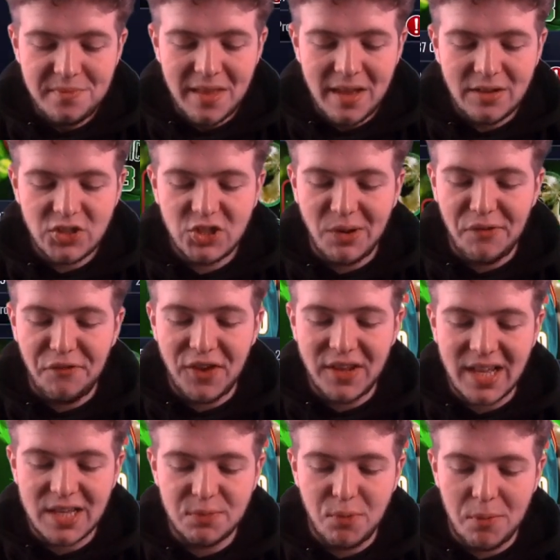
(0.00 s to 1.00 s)
So I think
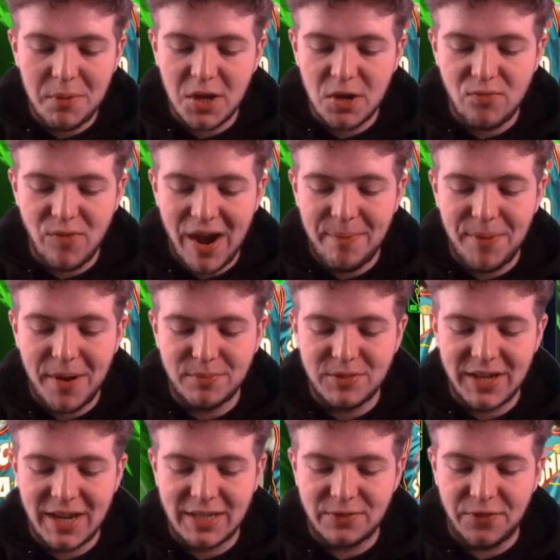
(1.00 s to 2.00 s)
that's probably gonna wrap up
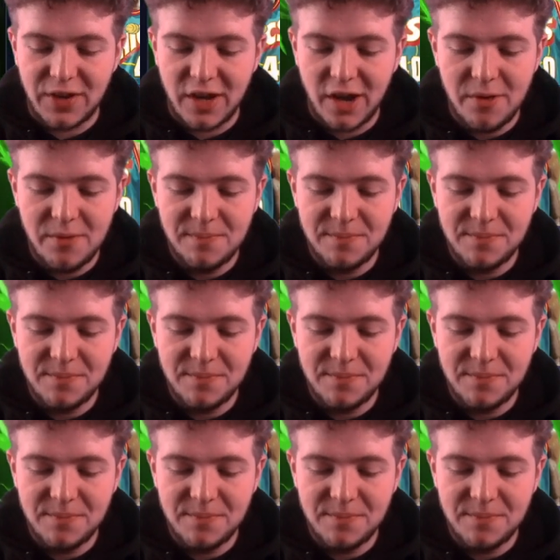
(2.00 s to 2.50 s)
today's video.